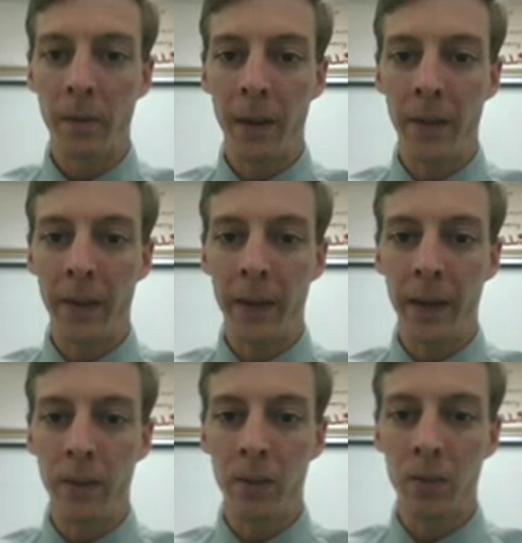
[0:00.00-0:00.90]
And
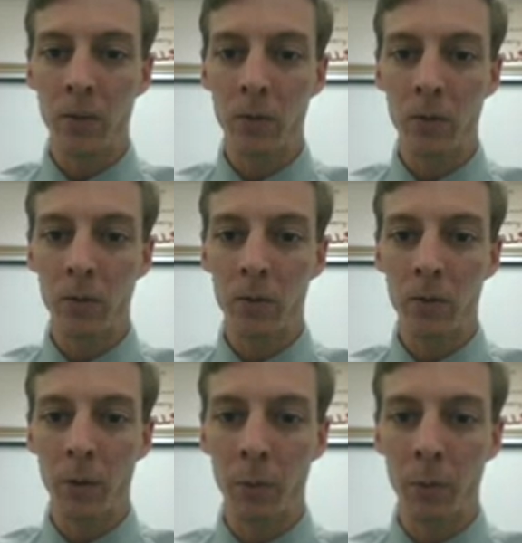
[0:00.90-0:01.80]
then
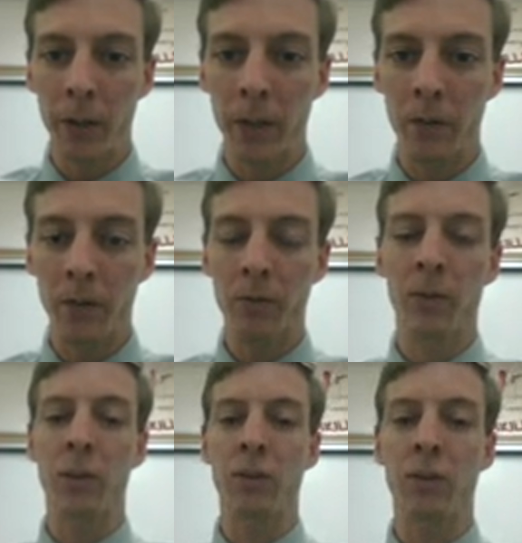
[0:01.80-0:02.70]
double click, finish it